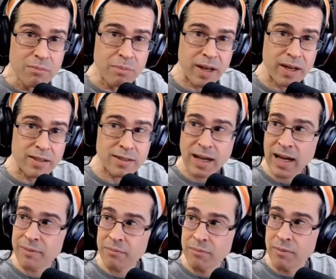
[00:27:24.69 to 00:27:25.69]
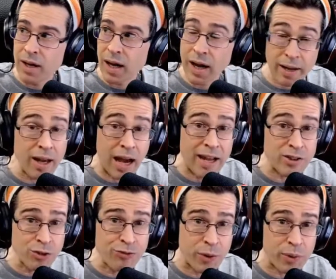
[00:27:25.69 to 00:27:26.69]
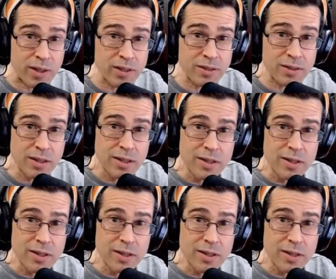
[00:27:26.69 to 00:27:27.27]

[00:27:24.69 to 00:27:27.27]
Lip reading: because I do focus,